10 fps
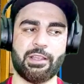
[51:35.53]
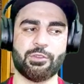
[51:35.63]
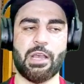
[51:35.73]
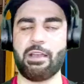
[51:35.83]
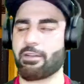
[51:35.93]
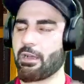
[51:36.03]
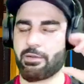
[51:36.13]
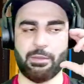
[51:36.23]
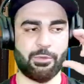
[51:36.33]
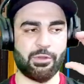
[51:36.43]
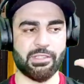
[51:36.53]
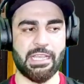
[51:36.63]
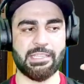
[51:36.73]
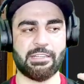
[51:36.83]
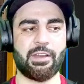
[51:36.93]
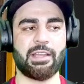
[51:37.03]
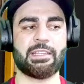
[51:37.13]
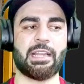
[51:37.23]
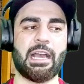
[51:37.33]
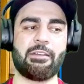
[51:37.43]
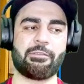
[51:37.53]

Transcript: So I have computed this x and y, then I have